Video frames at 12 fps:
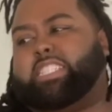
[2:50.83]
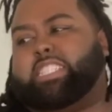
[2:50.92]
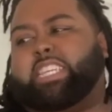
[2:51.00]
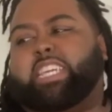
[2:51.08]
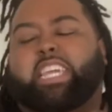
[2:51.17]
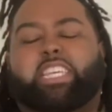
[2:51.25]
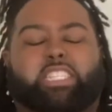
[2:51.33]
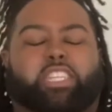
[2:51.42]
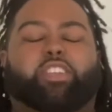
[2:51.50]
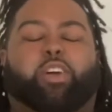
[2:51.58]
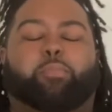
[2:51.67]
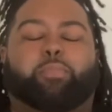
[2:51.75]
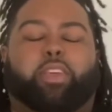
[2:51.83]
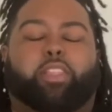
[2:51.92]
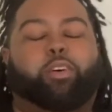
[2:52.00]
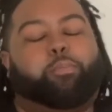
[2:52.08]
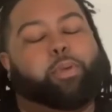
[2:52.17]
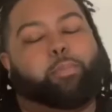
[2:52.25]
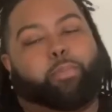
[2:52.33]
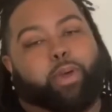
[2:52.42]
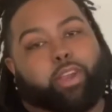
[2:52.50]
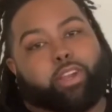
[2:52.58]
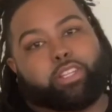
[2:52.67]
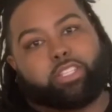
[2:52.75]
to get to know me a little bit better.